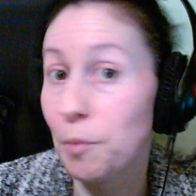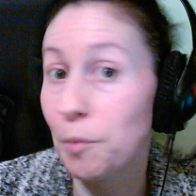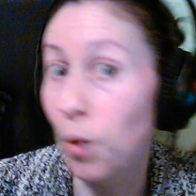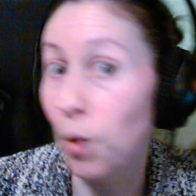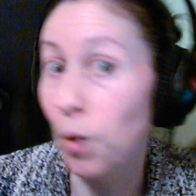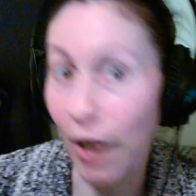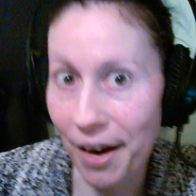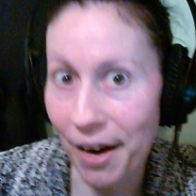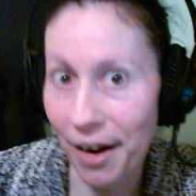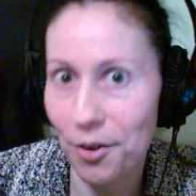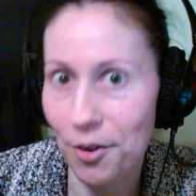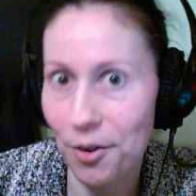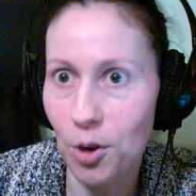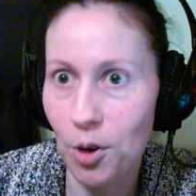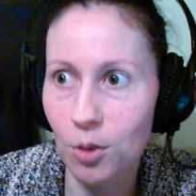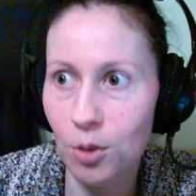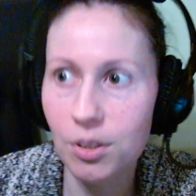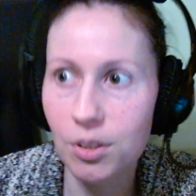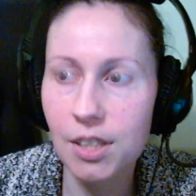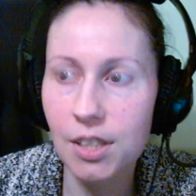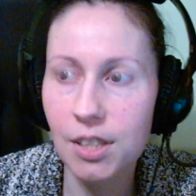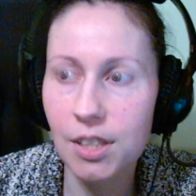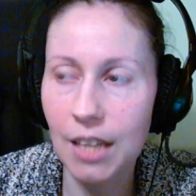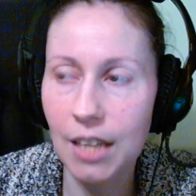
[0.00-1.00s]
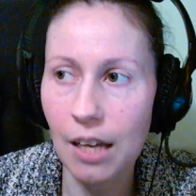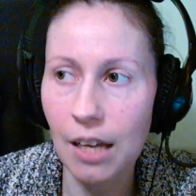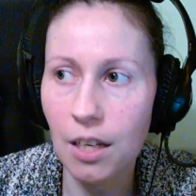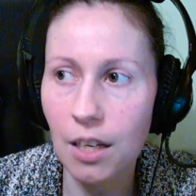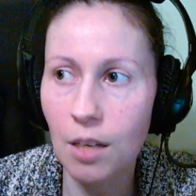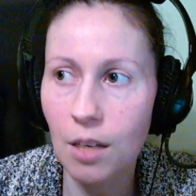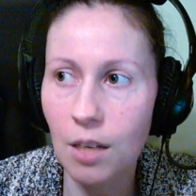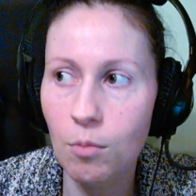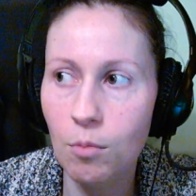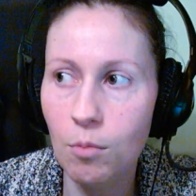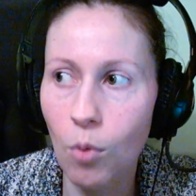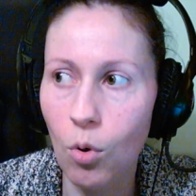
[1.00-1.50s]
arrows,
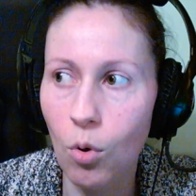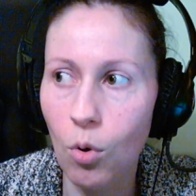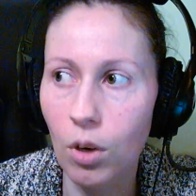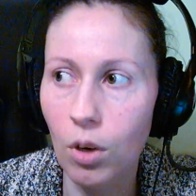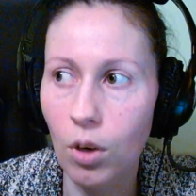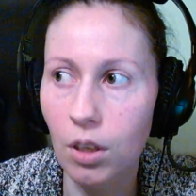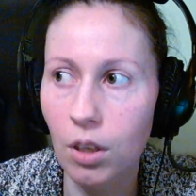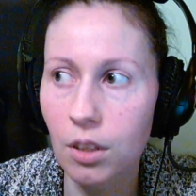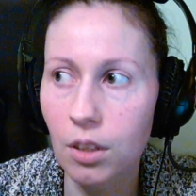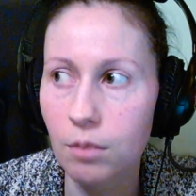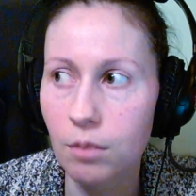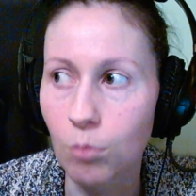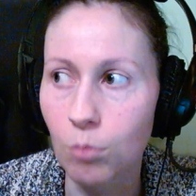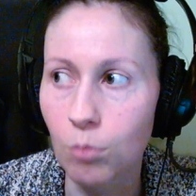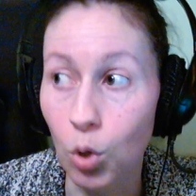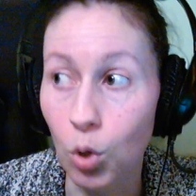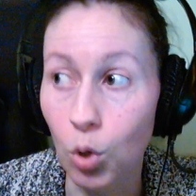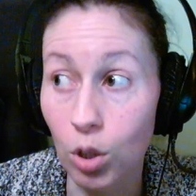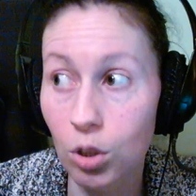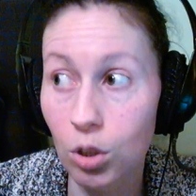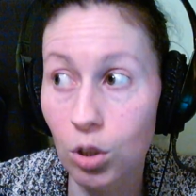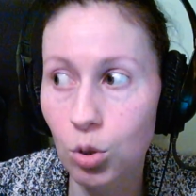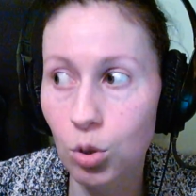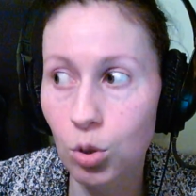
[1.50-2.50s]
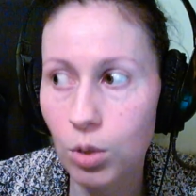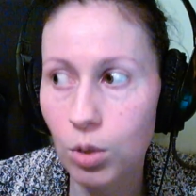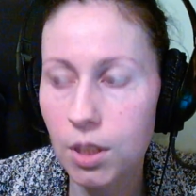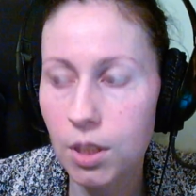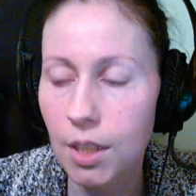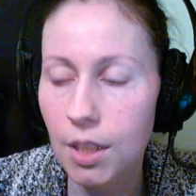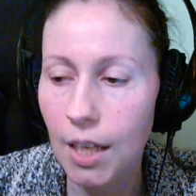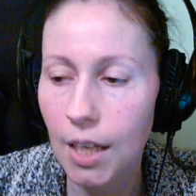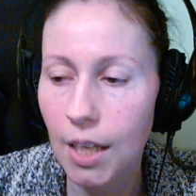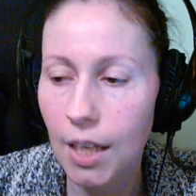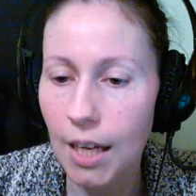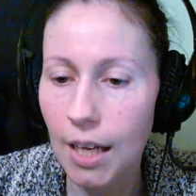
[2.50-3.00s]
gaining more loot,
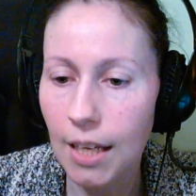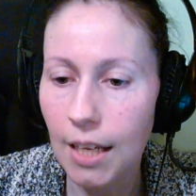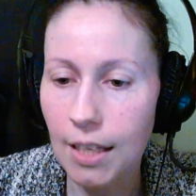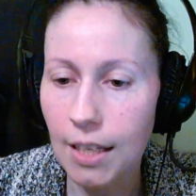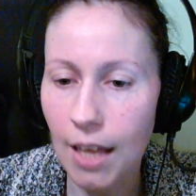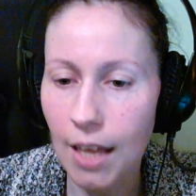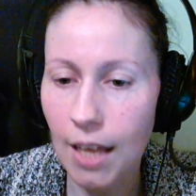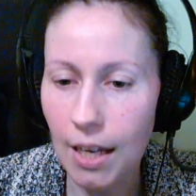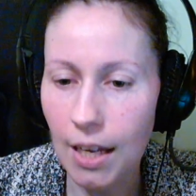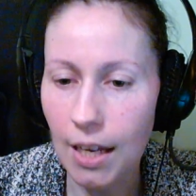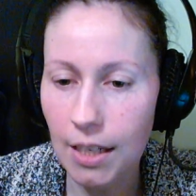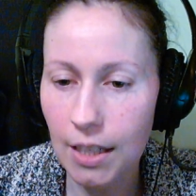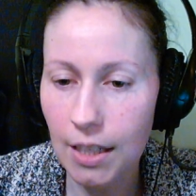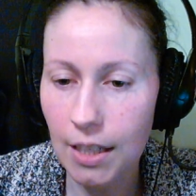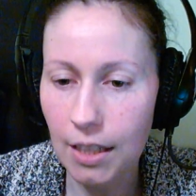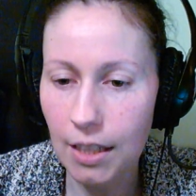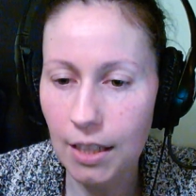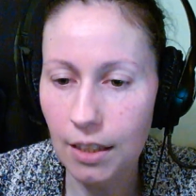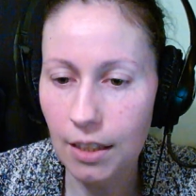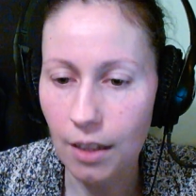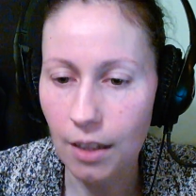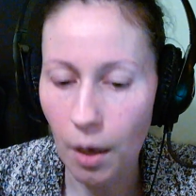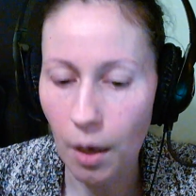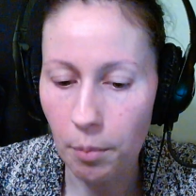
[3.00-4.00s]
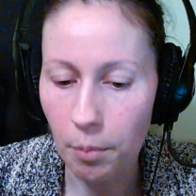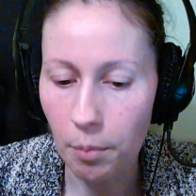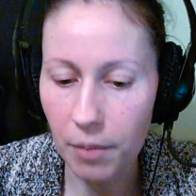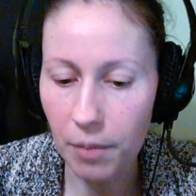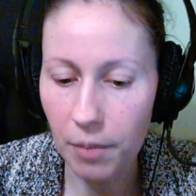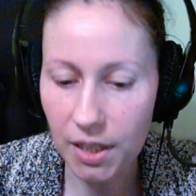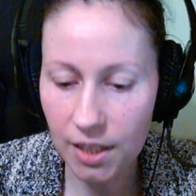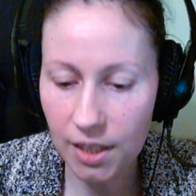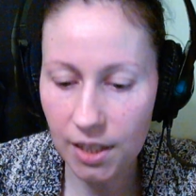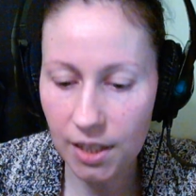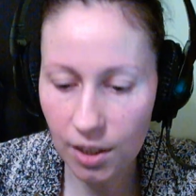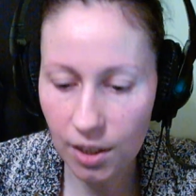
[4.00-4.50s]
gaining
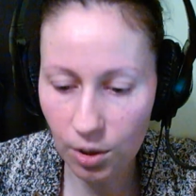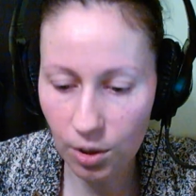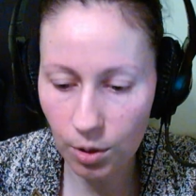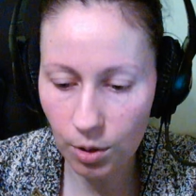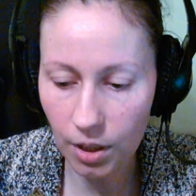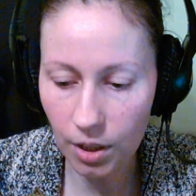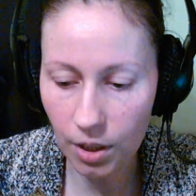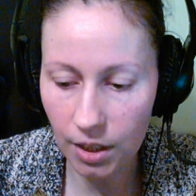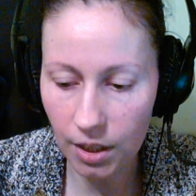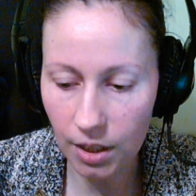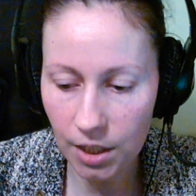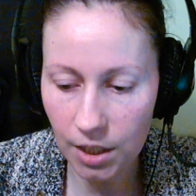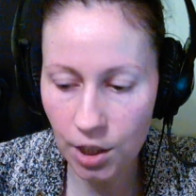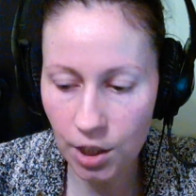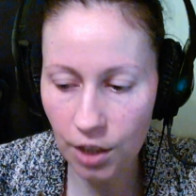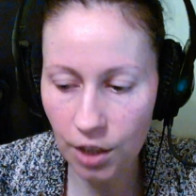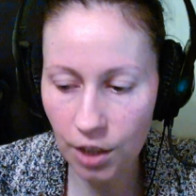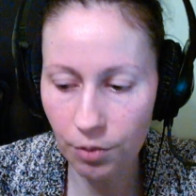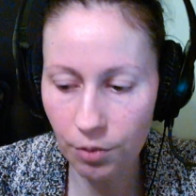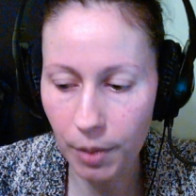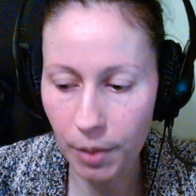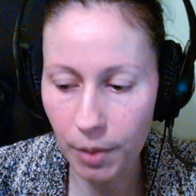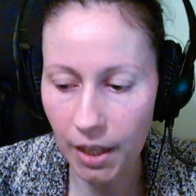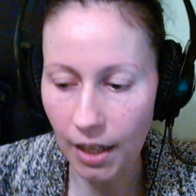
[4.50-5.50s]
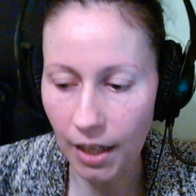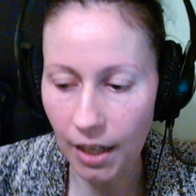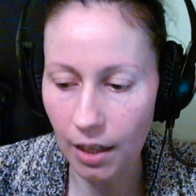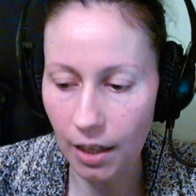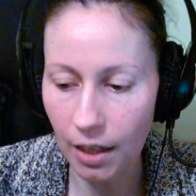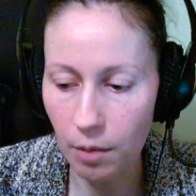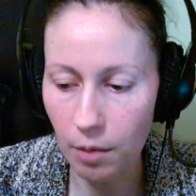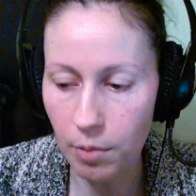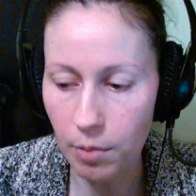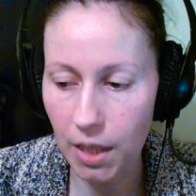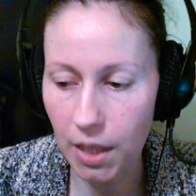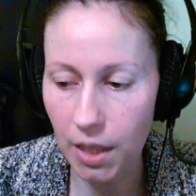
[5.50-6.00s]
material achievement. It
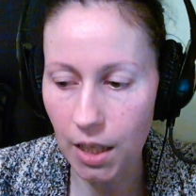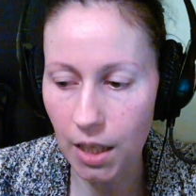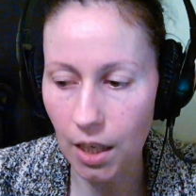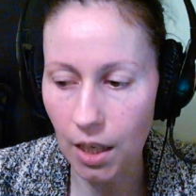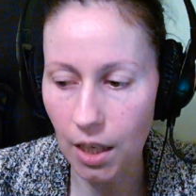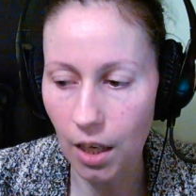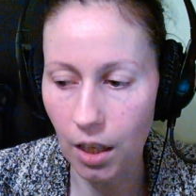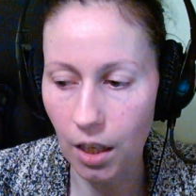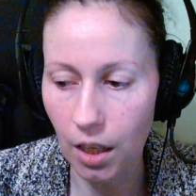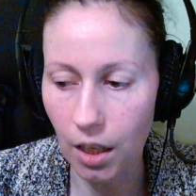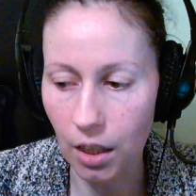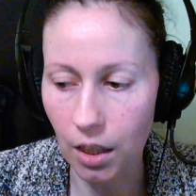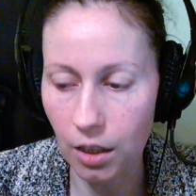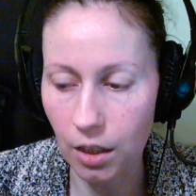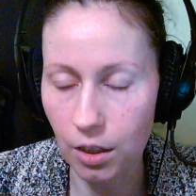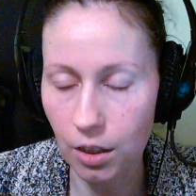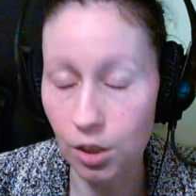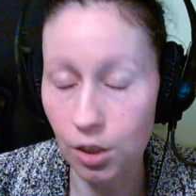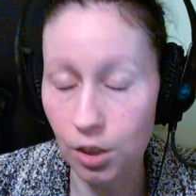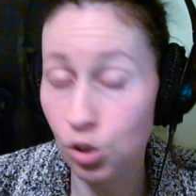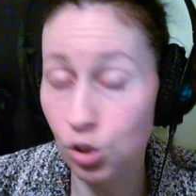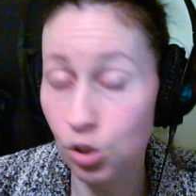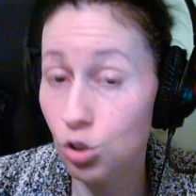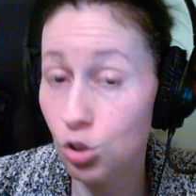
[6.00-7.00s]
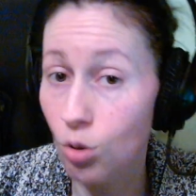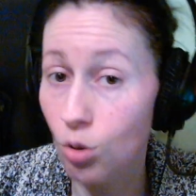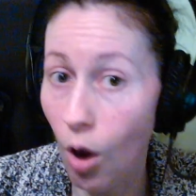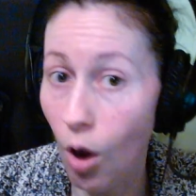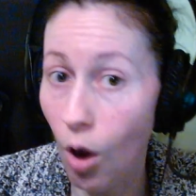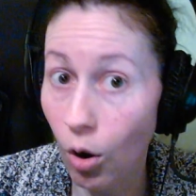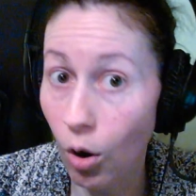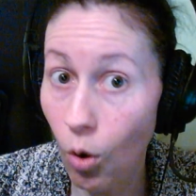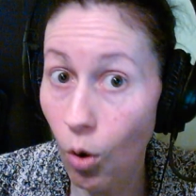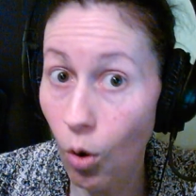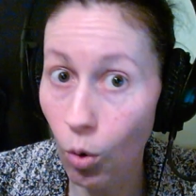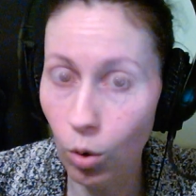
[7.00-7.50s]
can be a
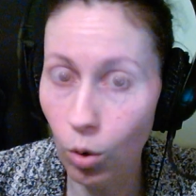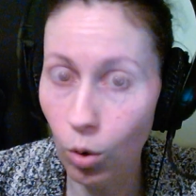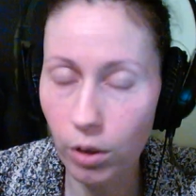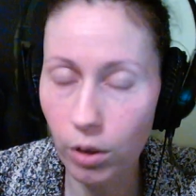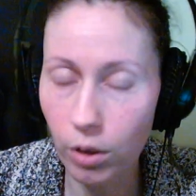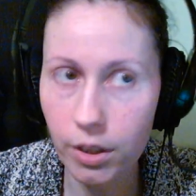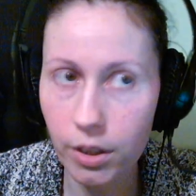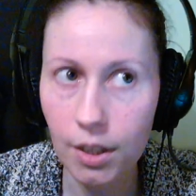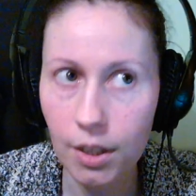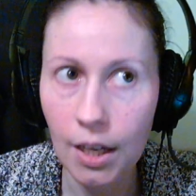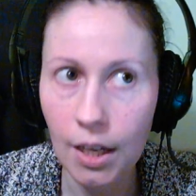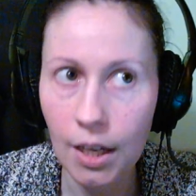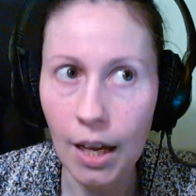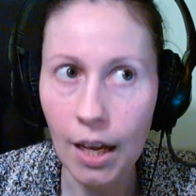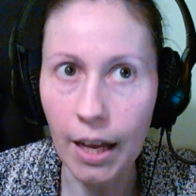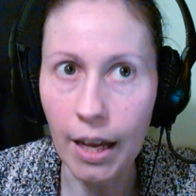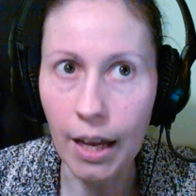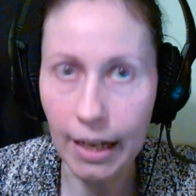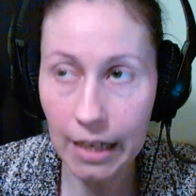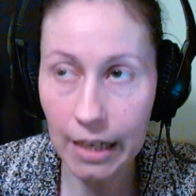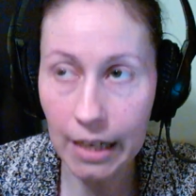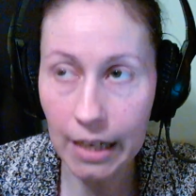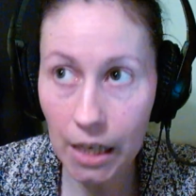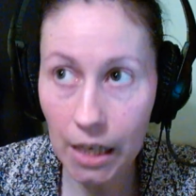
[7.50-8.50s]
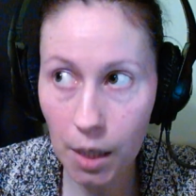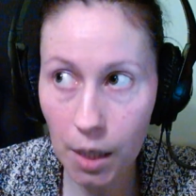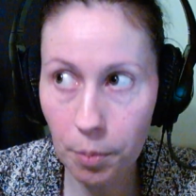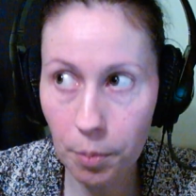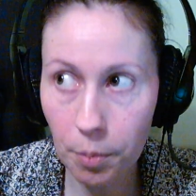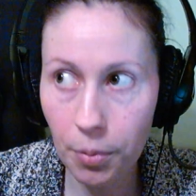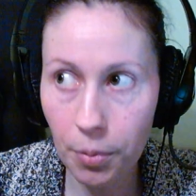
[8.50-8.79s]
stronghold, a keep,